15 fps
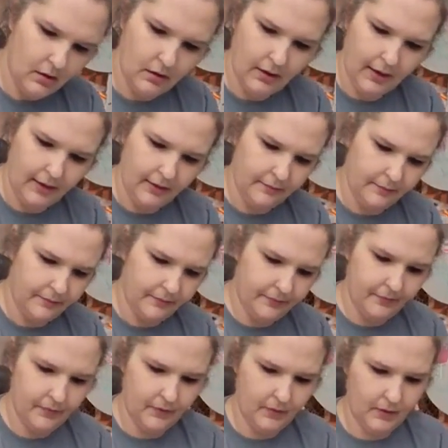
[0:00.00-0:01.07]
Okay,
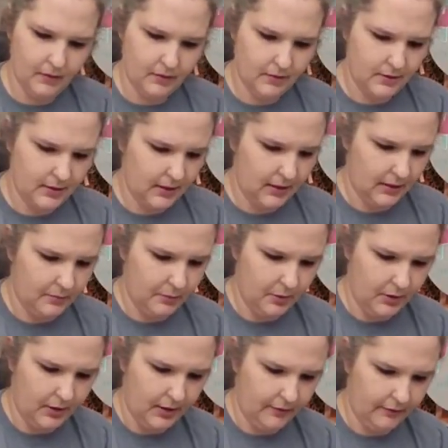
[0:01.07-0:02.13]
see, I'm
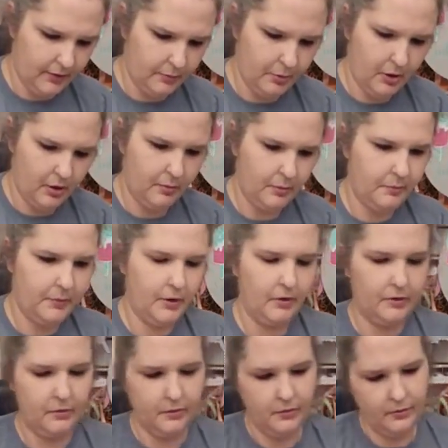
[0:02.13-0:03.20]
already having a problem
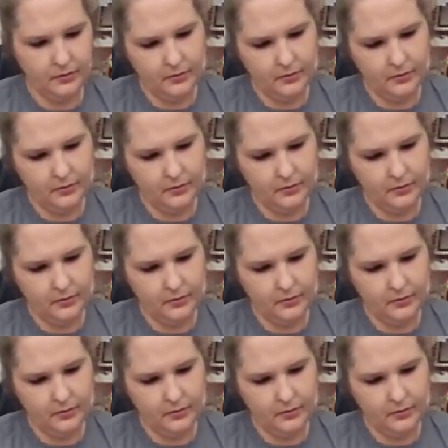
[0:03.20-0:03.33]
though,